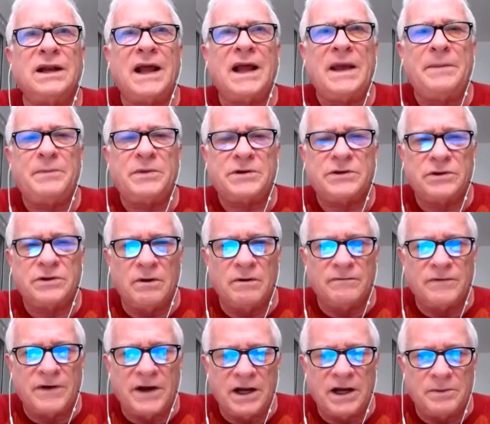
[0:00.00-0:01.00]
liposome
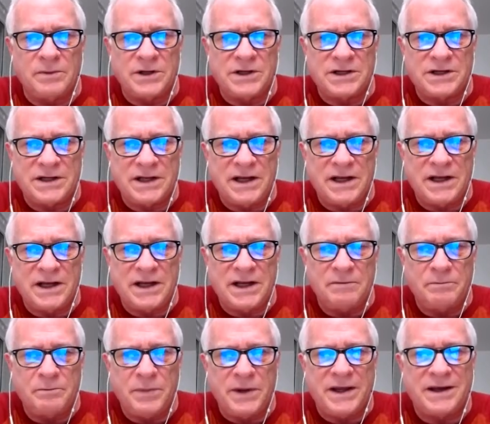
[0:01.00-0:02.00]
vitamin
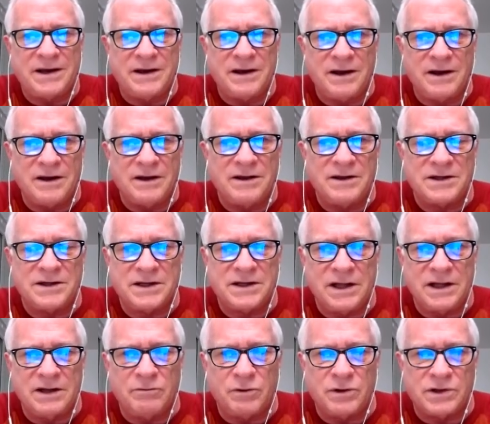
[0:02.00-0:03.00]
C, because
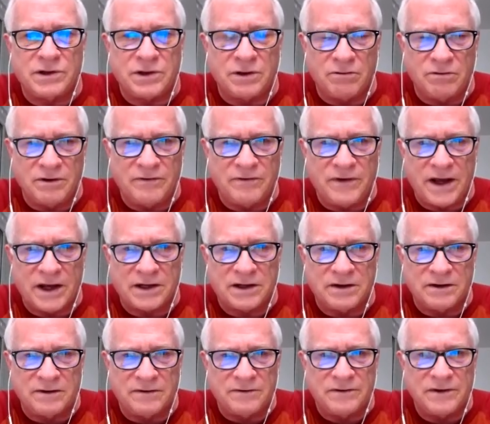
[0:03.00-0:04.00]
it was so
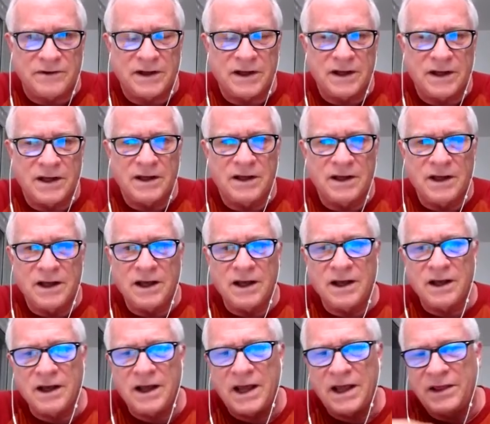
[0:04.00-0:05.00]
effective,
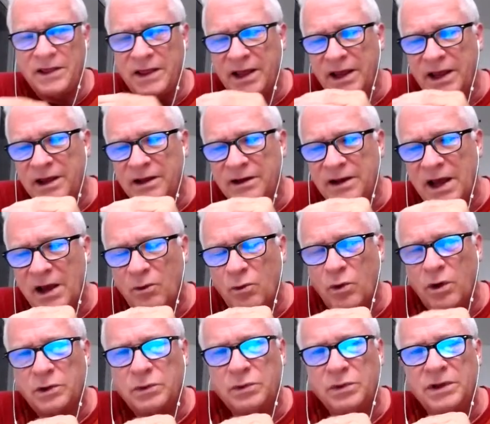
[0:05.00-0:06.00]
and then I
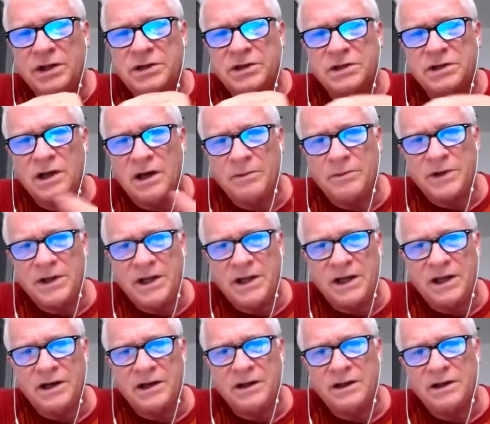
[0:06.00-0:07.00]
worked with this company
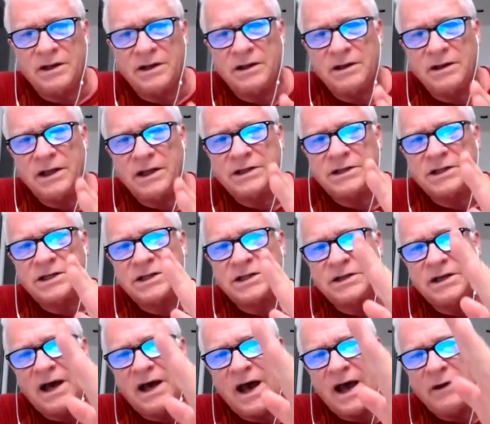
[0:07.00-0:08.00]
and it
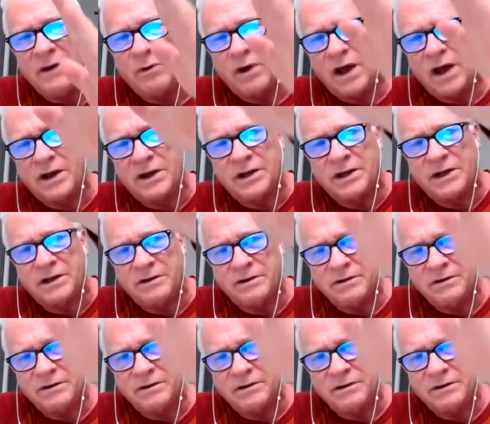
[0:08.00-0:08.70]
skyrocketed.